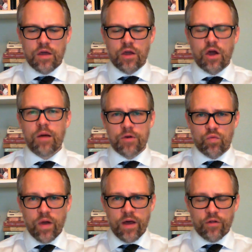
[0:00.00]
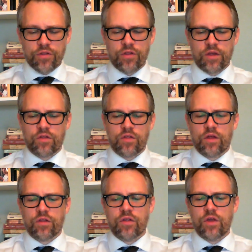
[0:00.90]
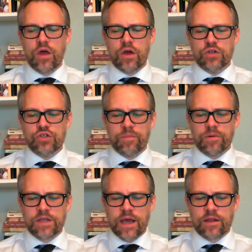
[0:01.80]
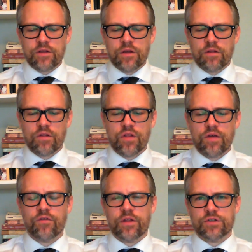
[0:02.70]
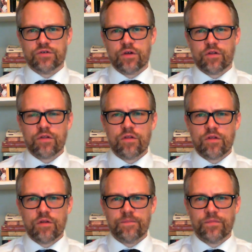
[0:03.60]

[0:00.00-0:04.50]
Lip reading: commonwealths exist to protect civil interests,